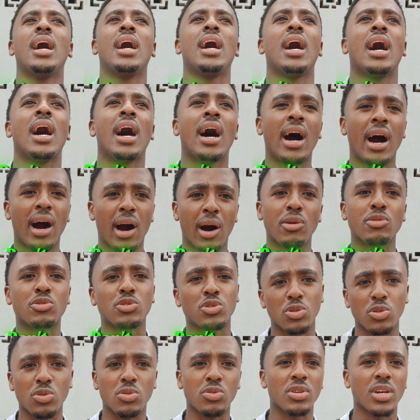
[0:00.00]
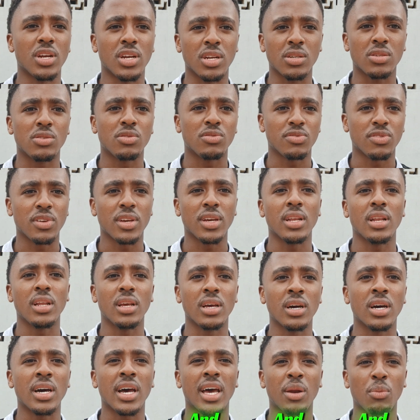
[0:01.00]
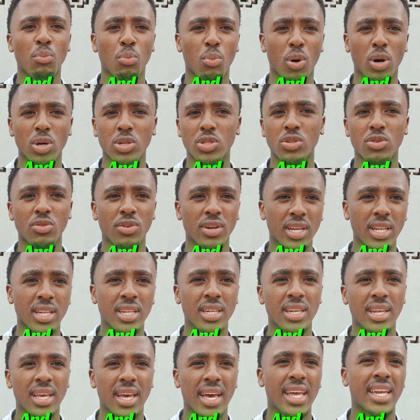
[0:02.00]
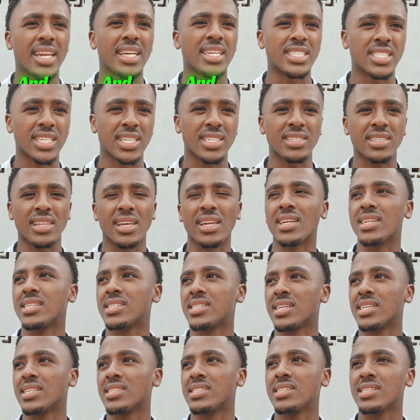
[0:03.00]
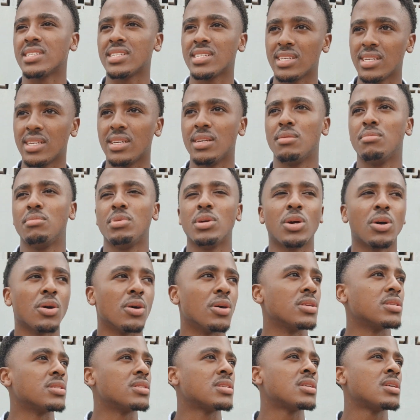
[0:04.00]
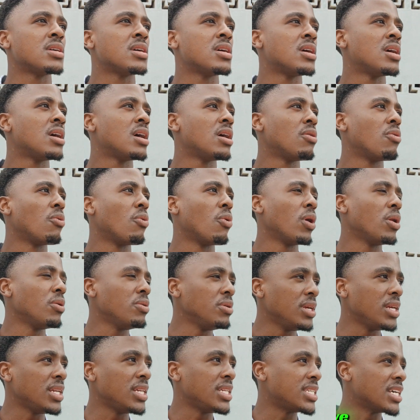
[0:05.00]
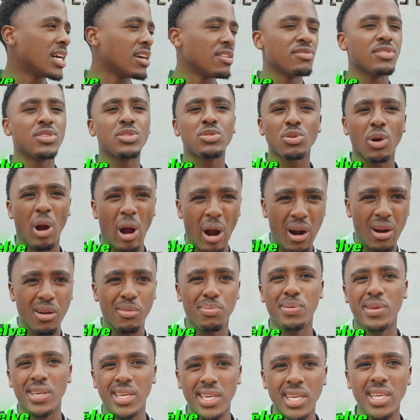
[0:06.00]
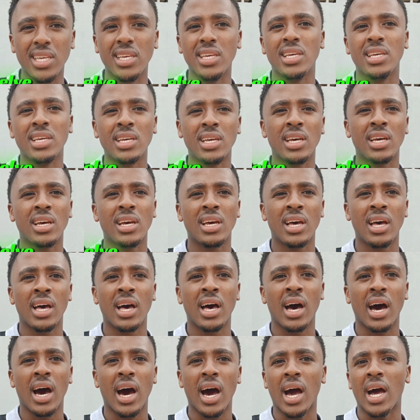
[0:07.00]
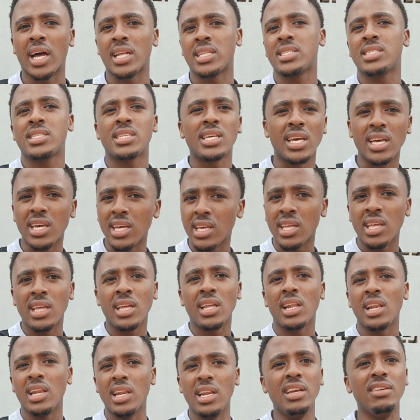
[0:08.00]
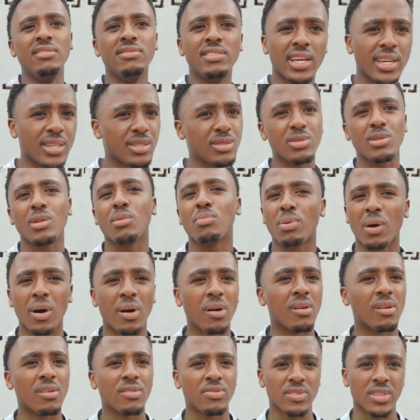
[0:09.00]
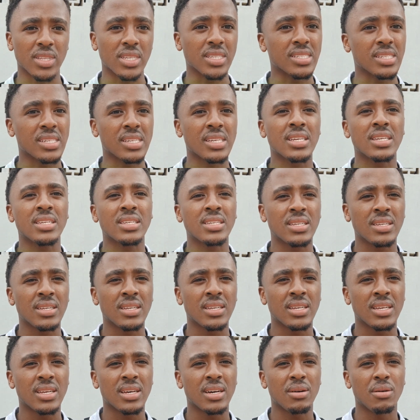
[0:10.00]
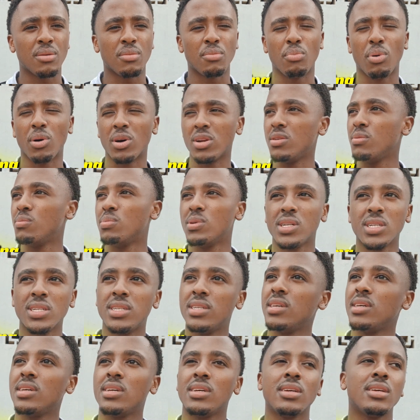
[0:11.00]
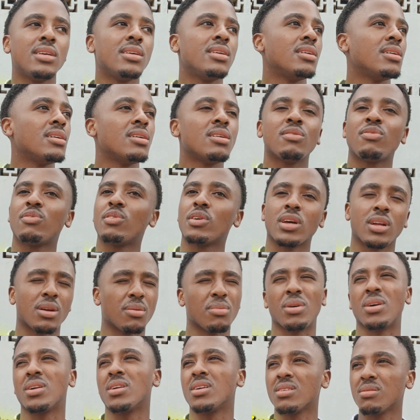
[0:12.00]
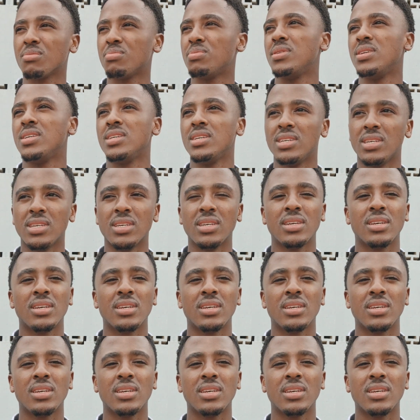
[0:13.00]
how to train to failure and moderate and adjust that intensity. Because when we delve into RPE, I'd say leave that to the powerlifters. Bodybuilding, forget about RPE.